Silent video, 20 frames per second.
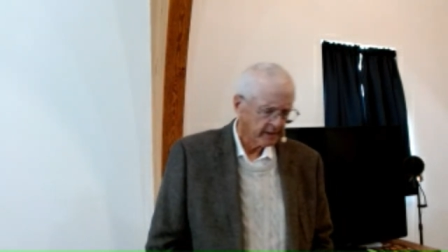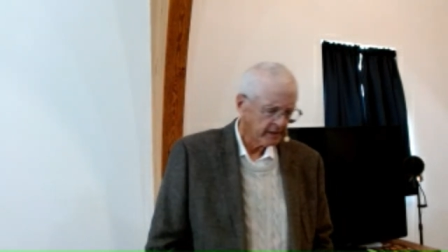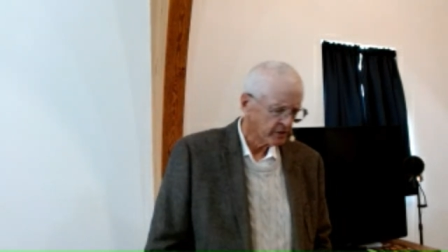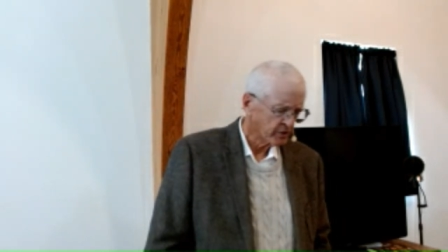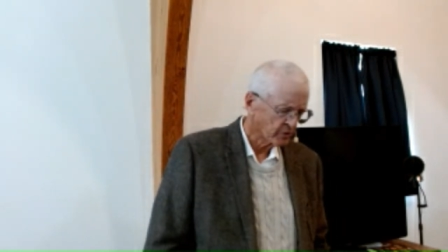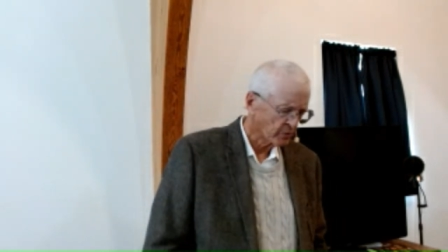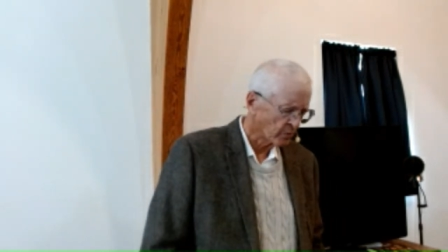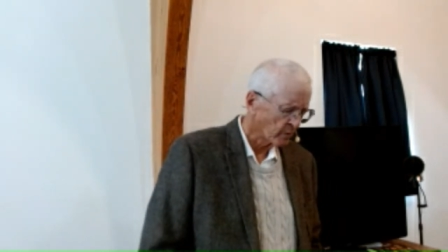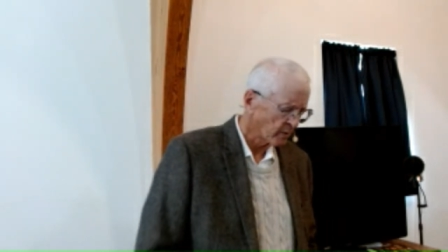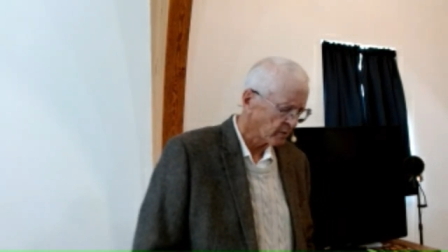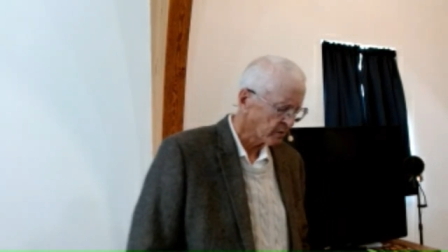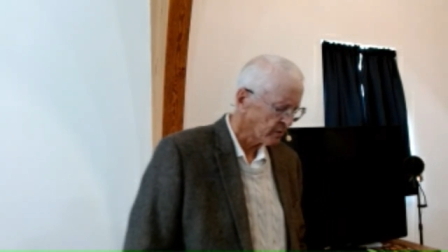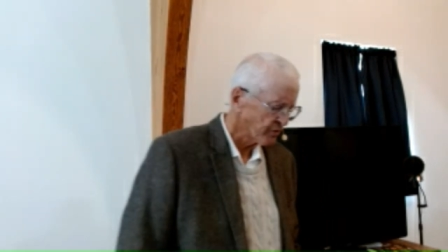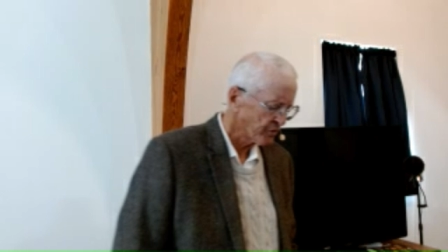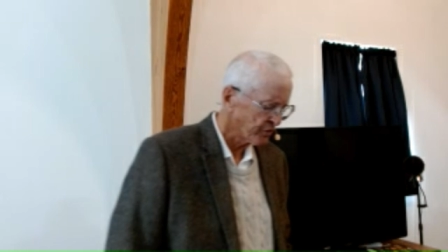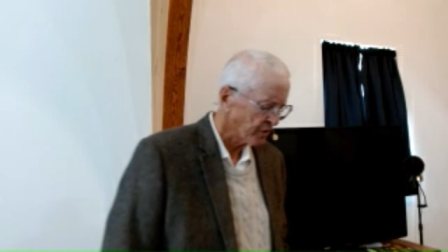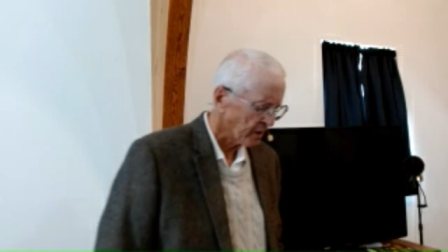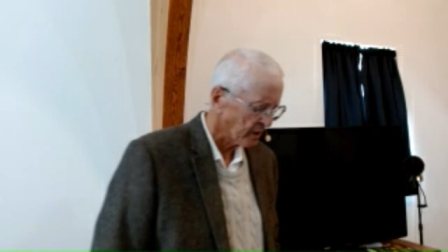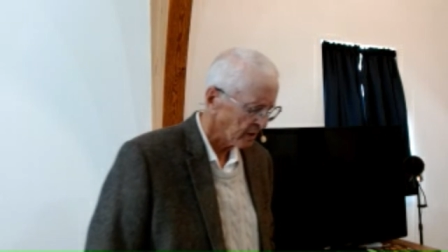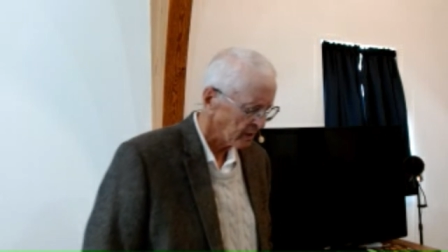historical
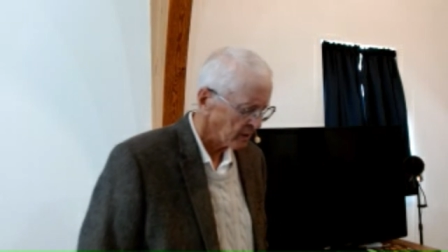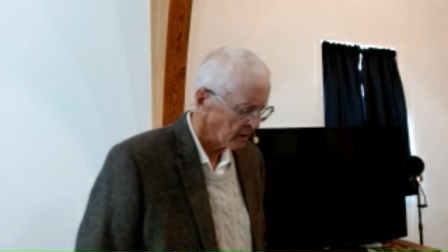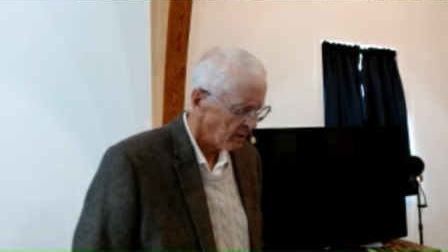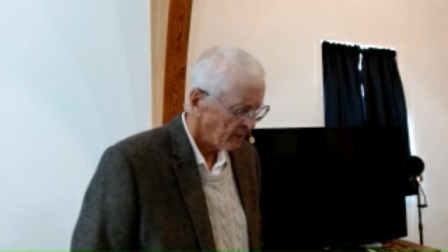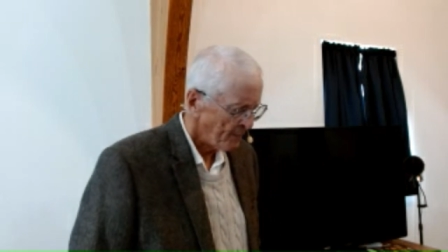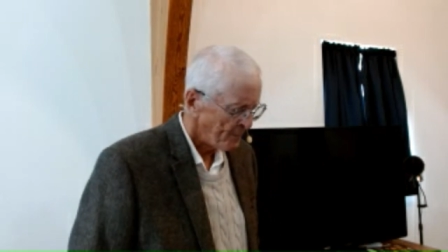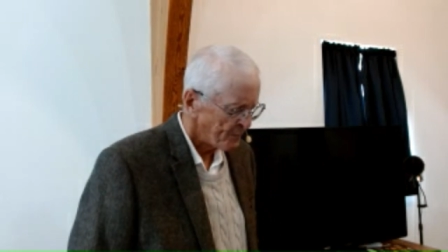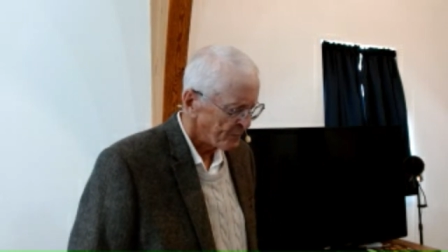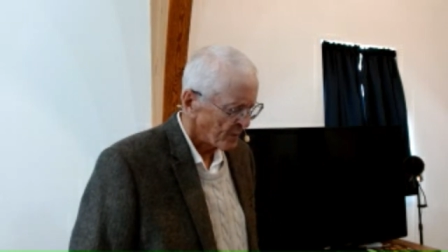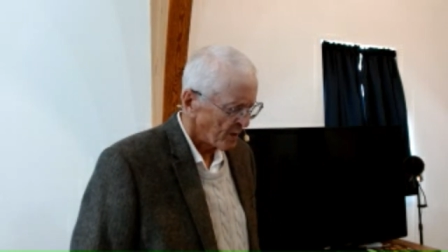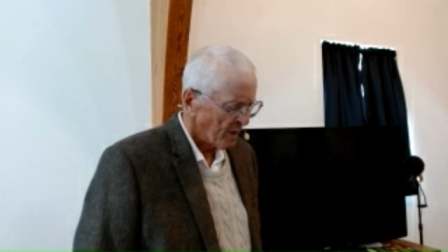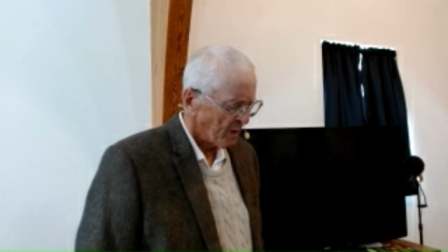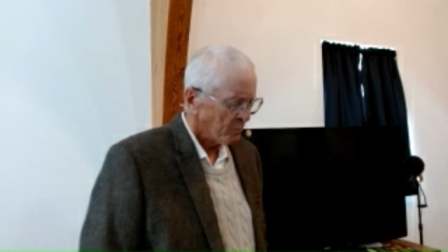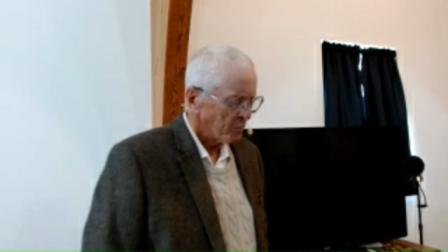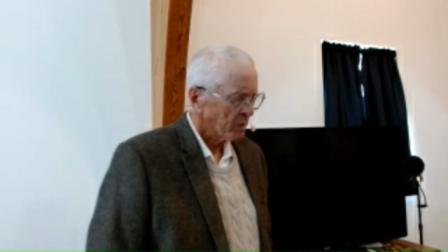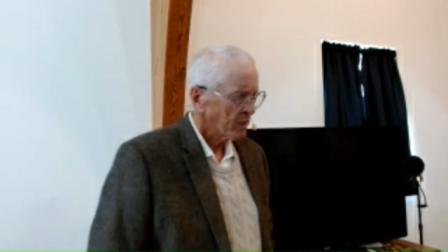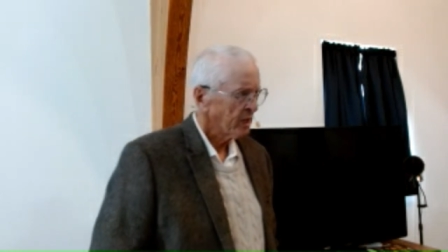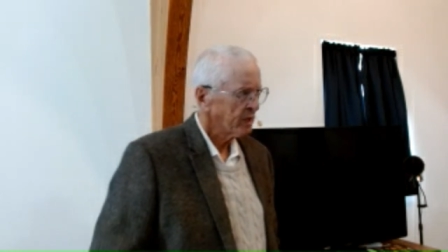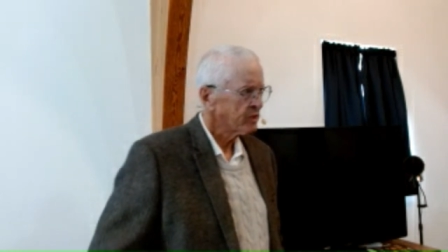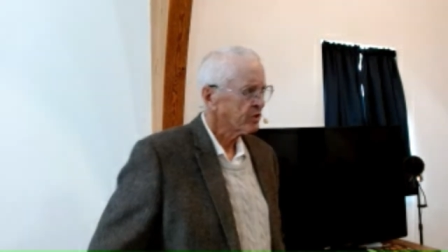setting.
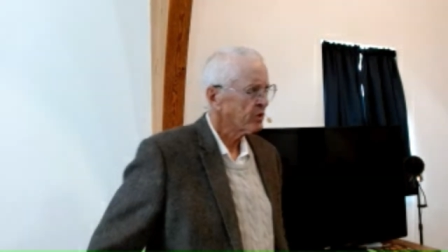But let's